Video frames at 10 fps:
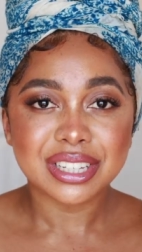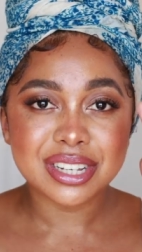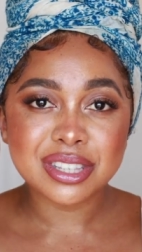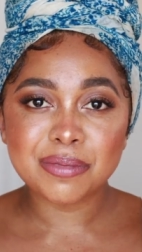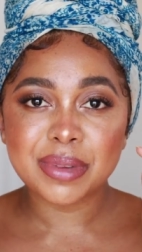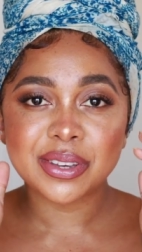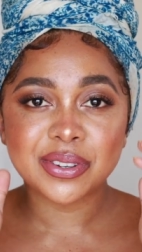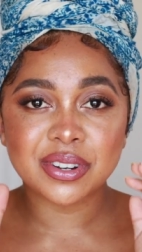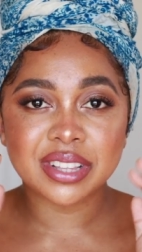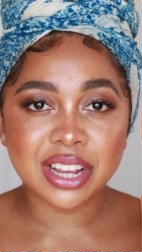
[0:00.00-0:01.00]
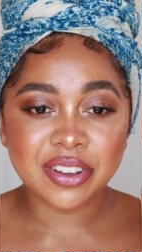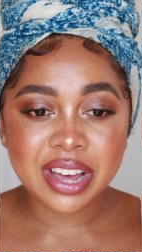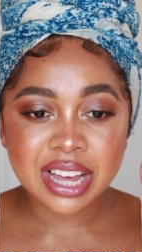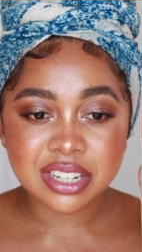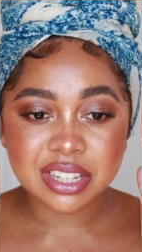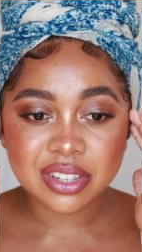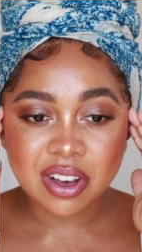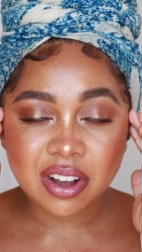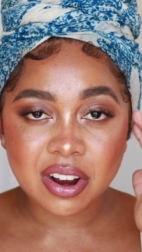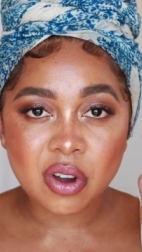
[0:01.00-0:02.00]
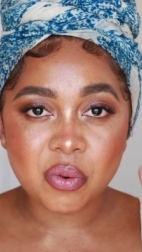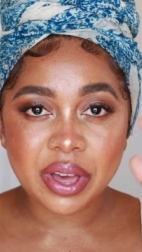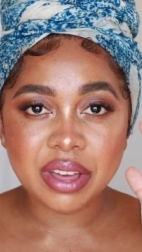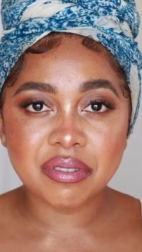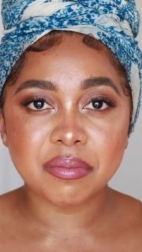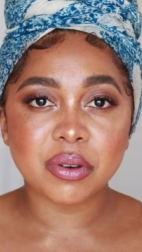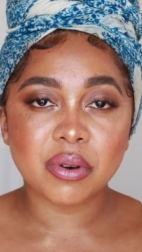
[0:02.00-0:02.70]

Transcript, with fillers: just to make sure that your edges are away from